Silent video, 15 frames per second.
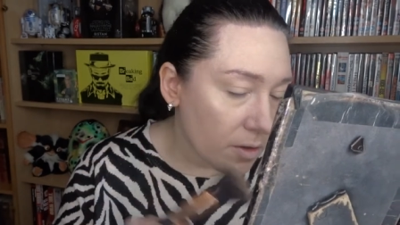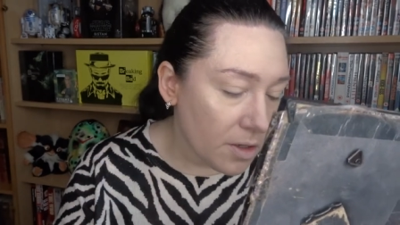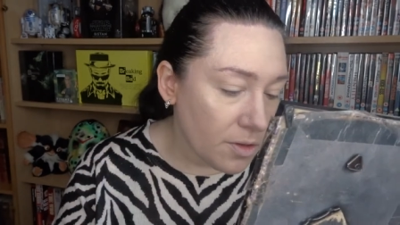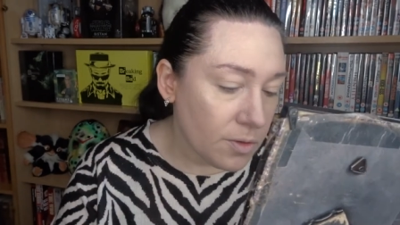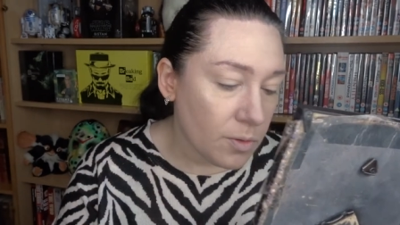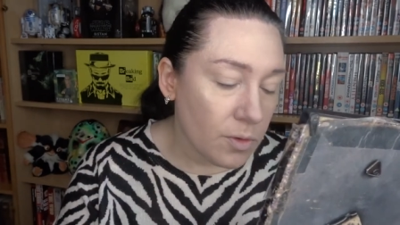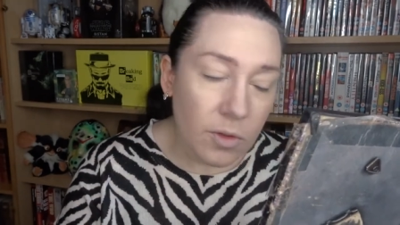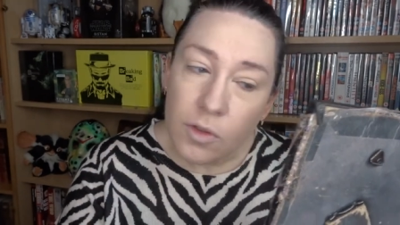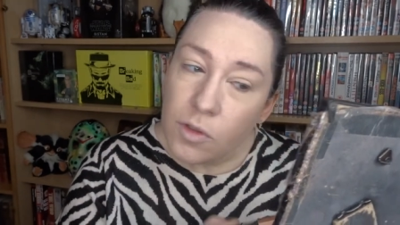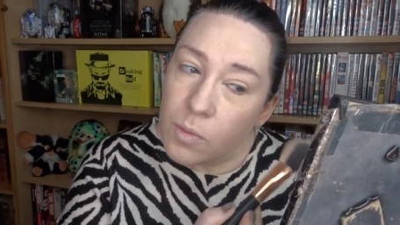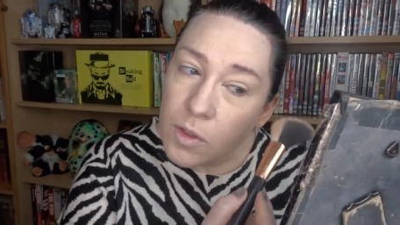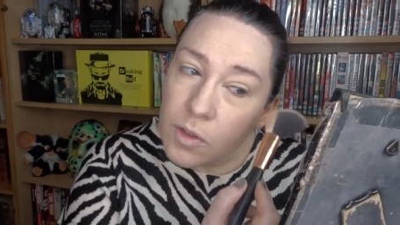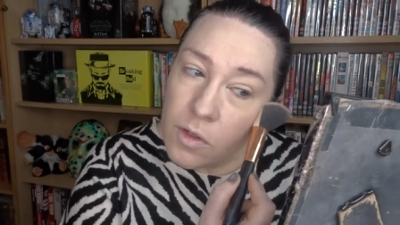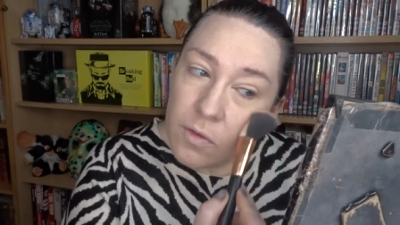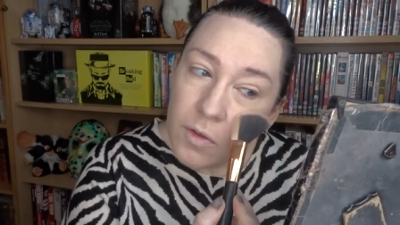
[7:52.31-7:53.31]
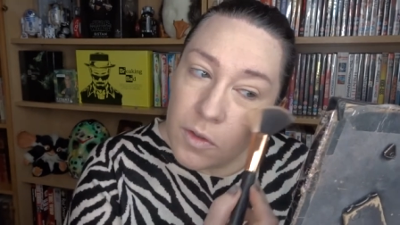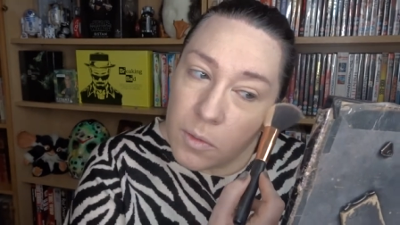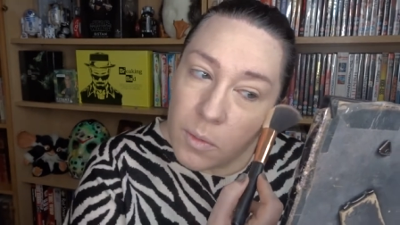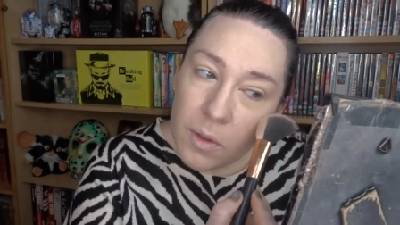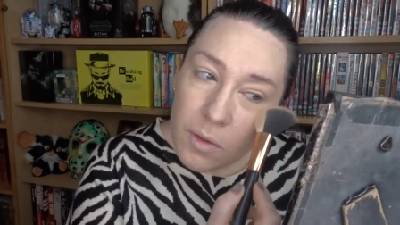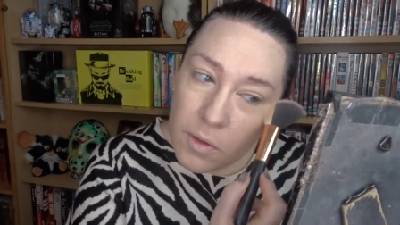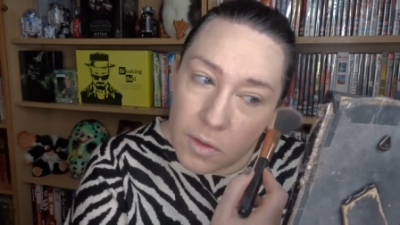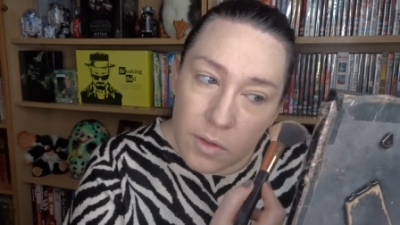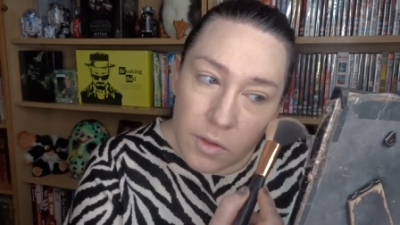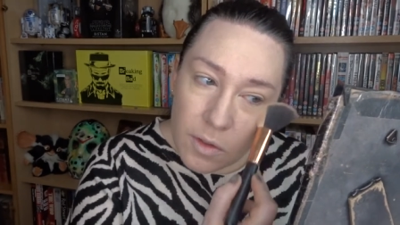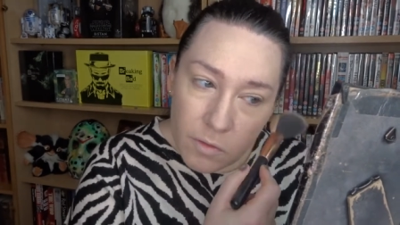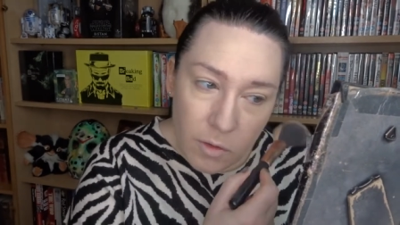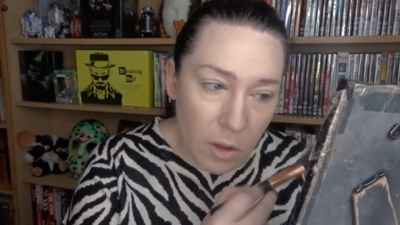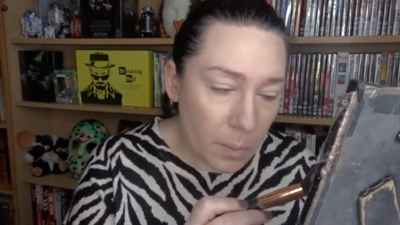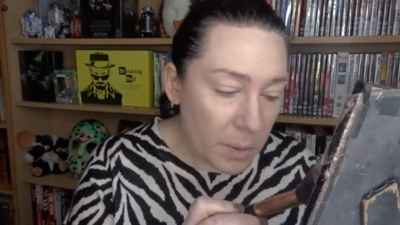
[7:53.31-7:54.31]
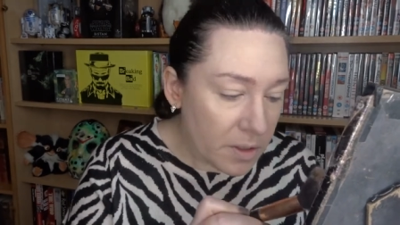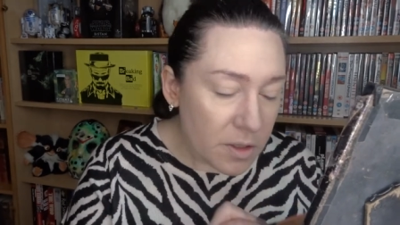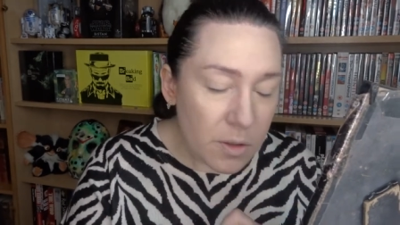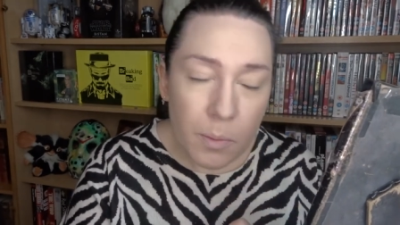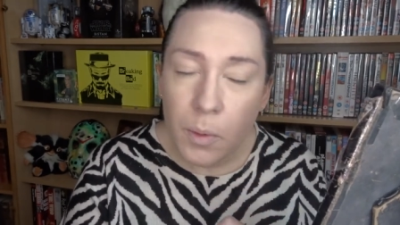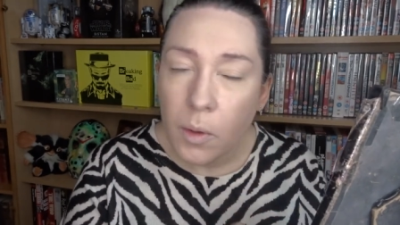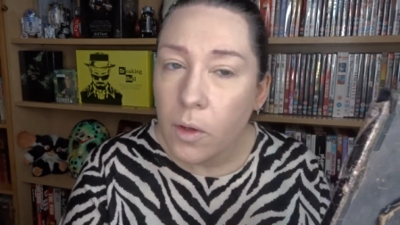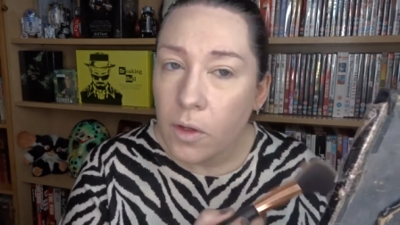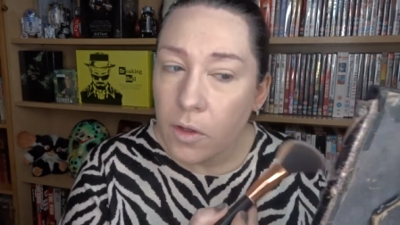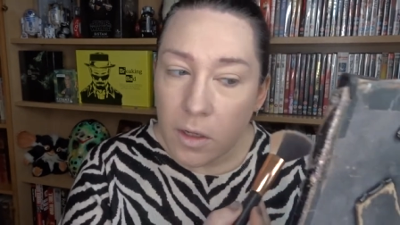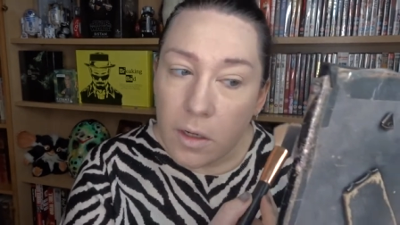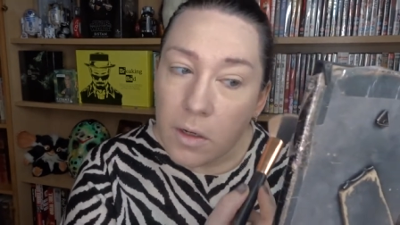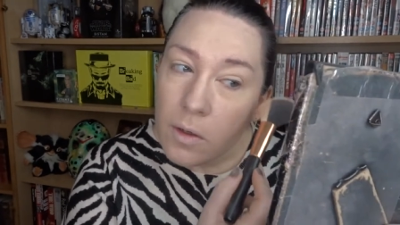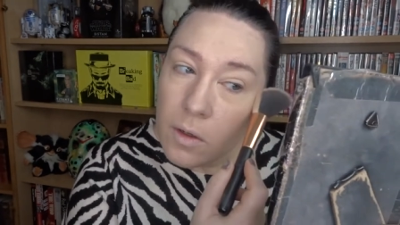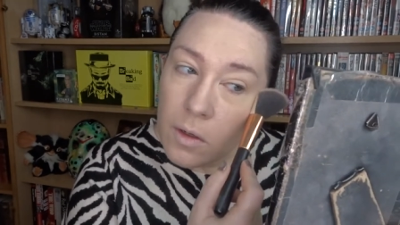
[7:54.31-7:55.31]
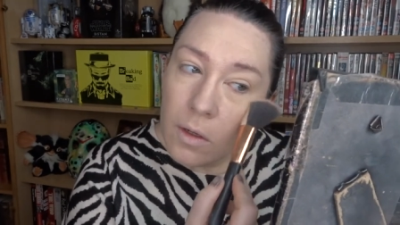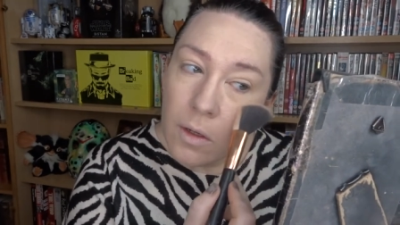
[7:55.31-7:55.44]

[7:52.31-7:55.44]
I don't use much of it, to be honest. I've got a big spot there.